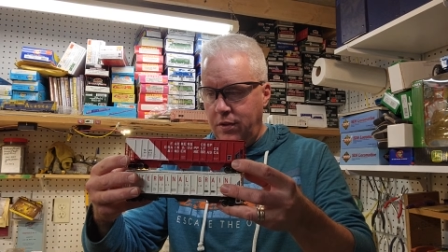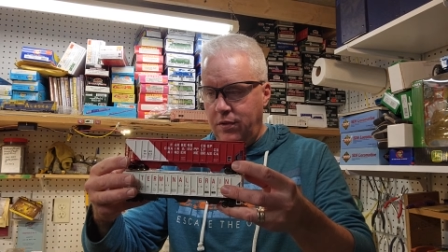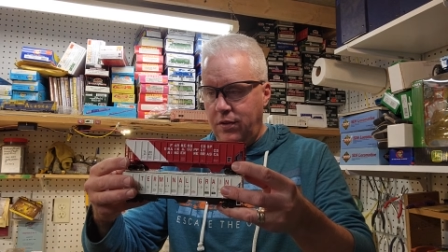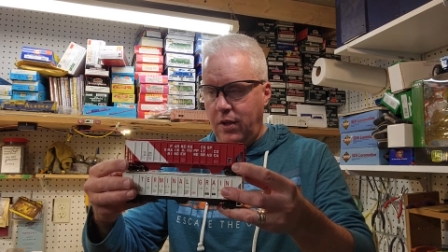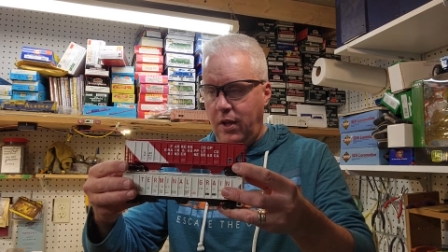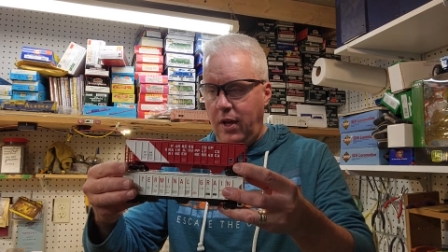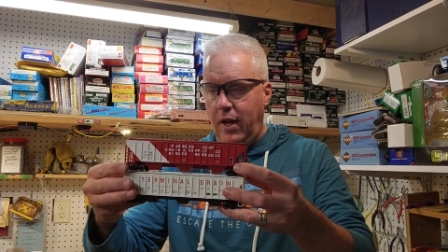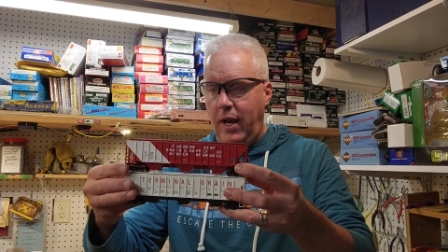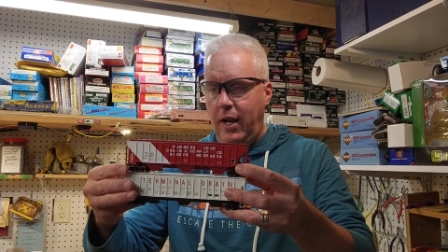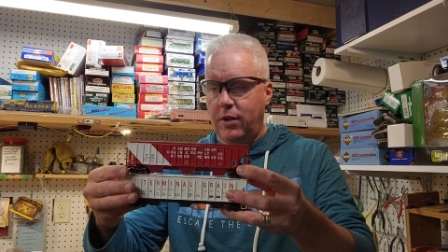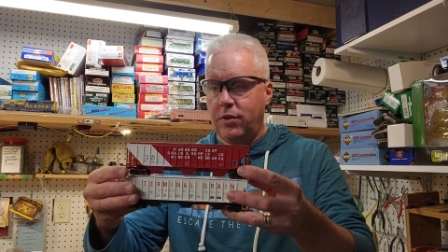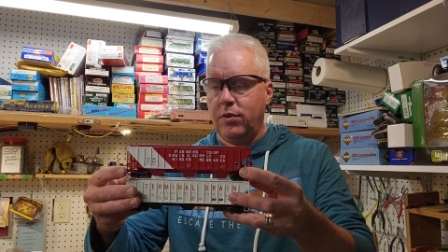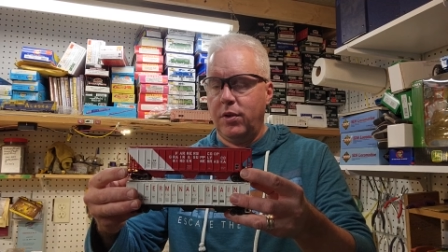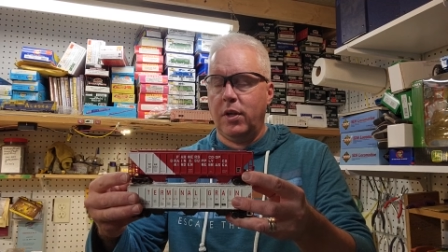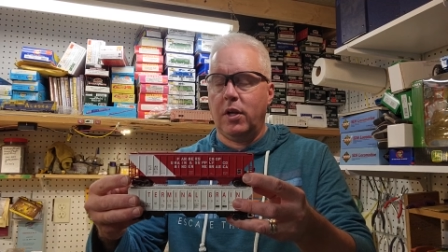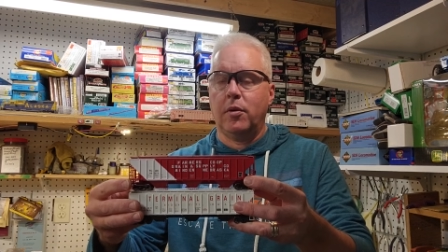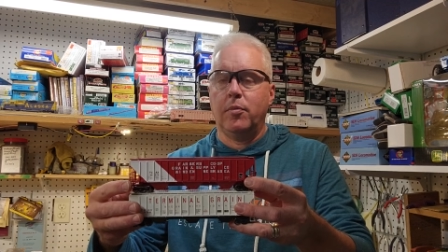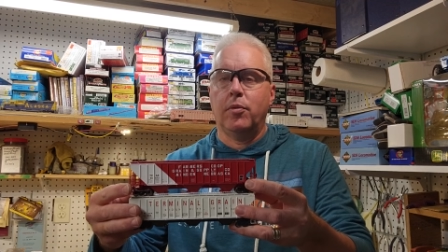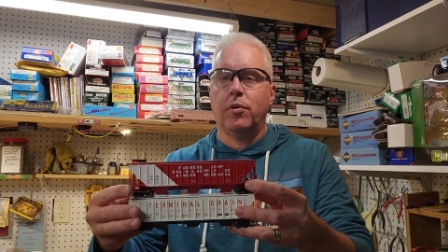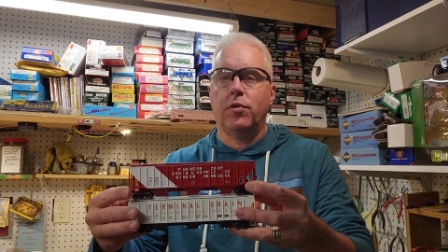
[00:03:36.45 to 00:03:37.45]
It's
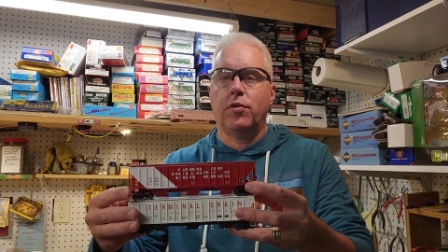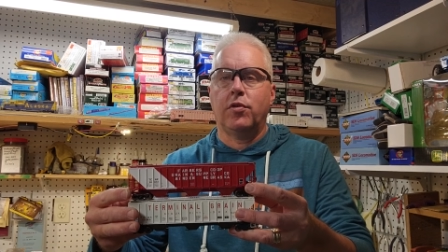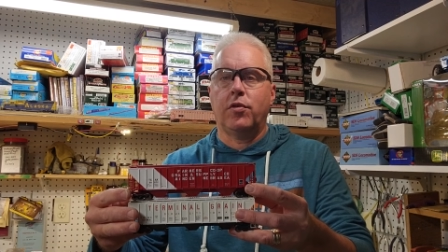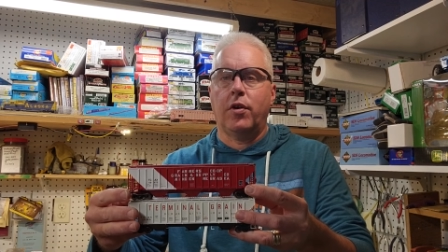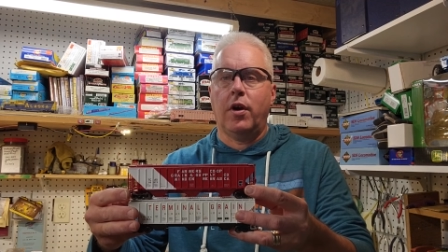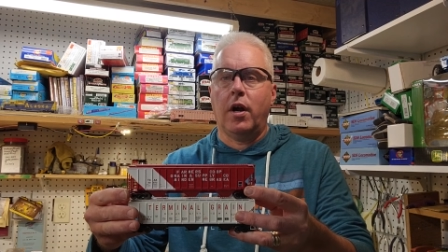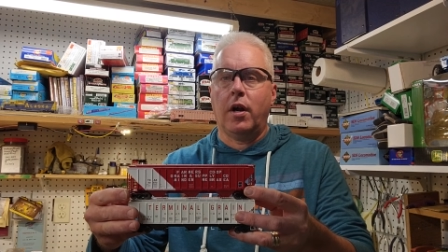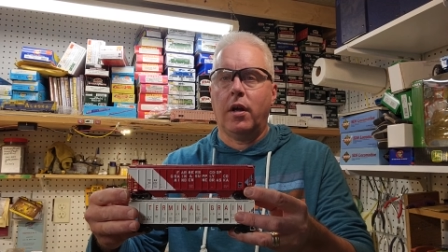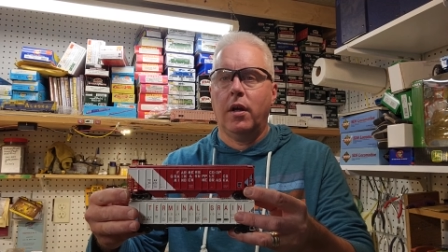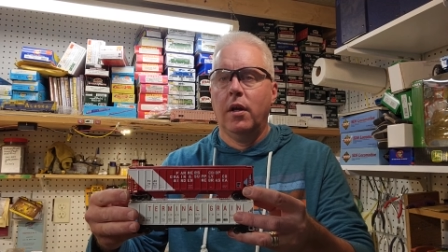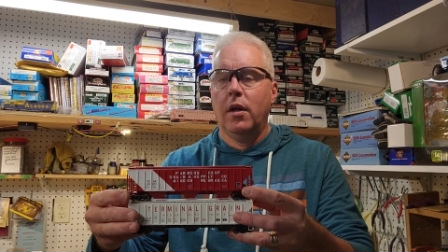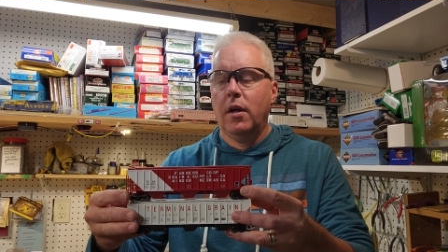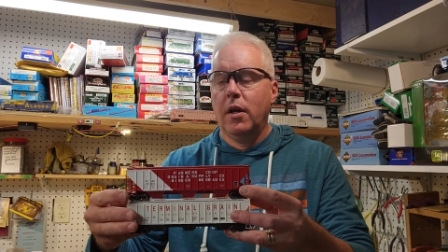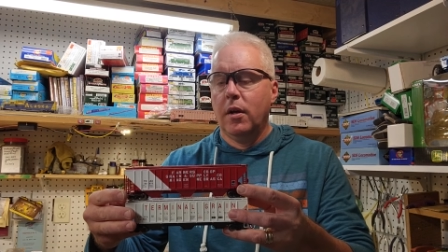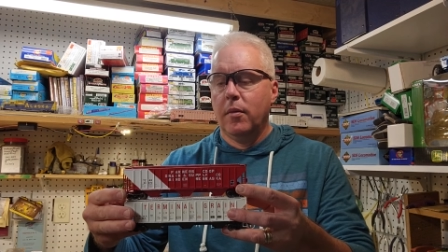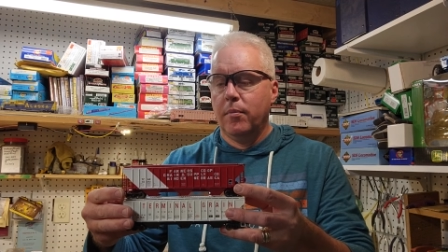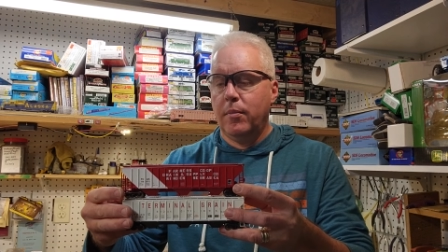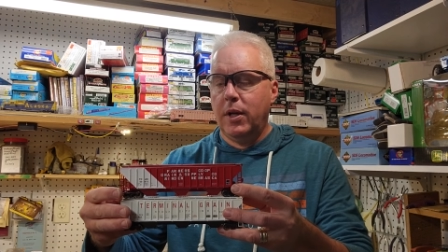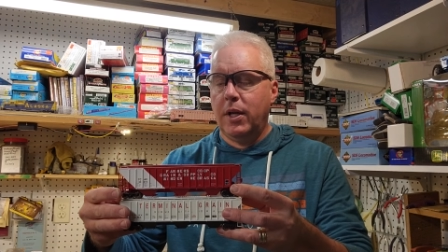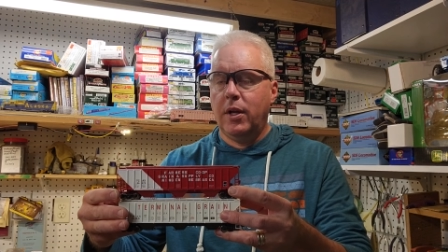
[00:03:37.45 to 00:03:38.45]
actually a caboose truck,
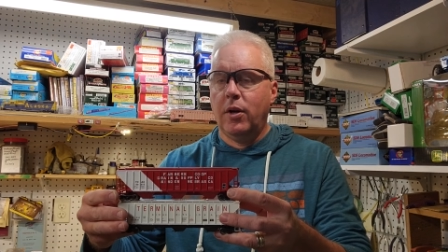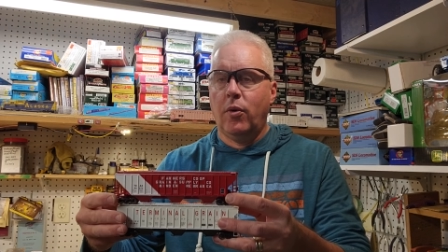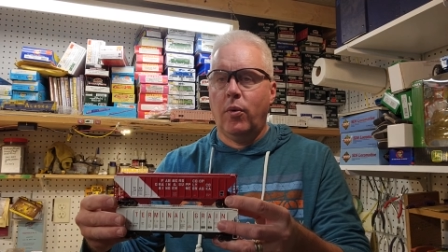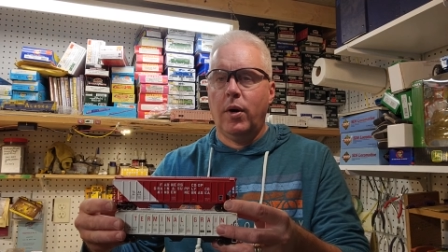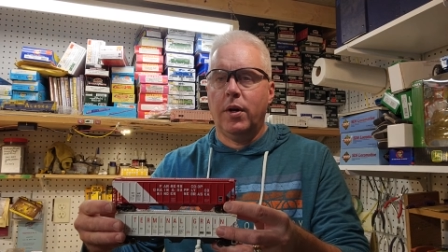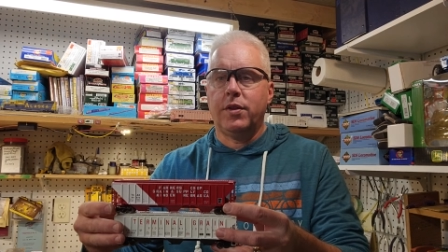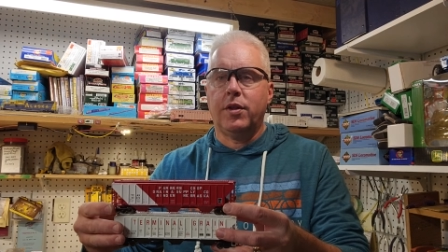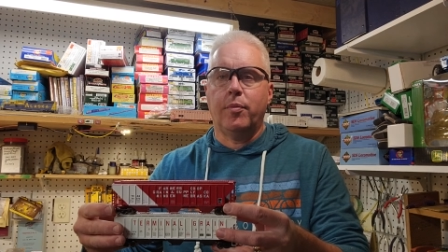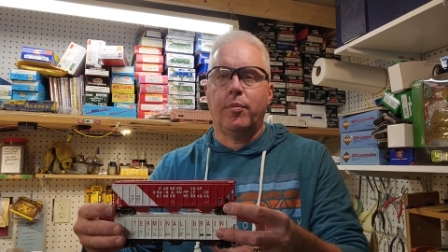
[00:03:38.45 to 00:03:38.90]
but you know what?